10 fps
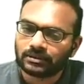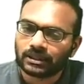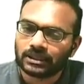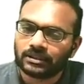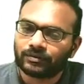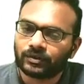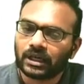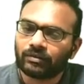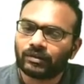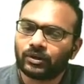right? If you
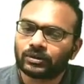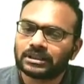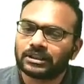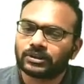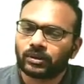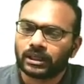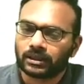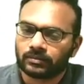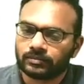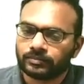have velocity square
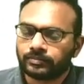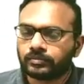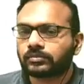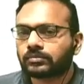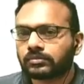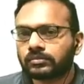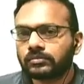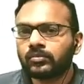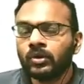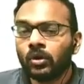
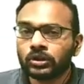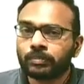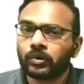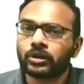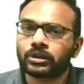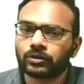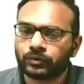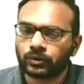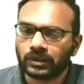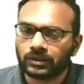or the product of
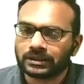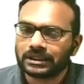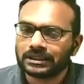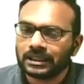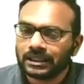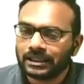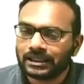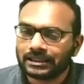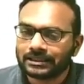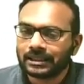two velocities, then
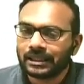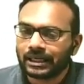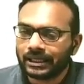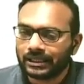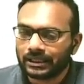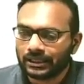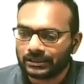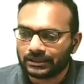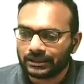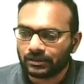it's a kinetic
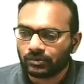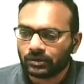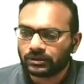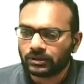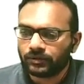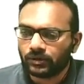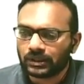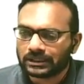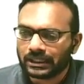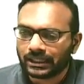energy term. So if you look
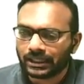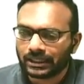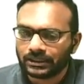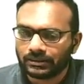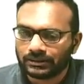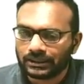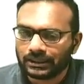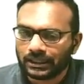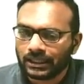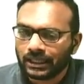at the Lagrangian, you see
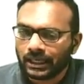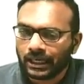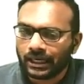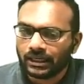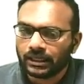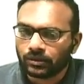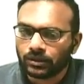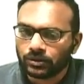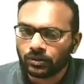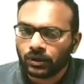that L equal
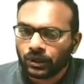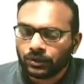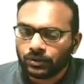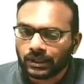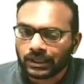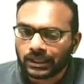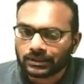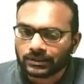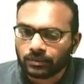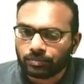to, you can
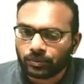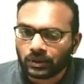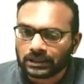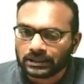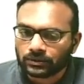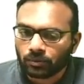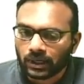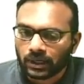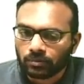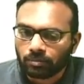actually pull this
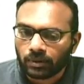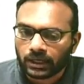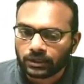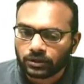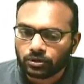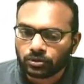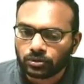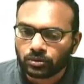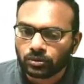1 by 2,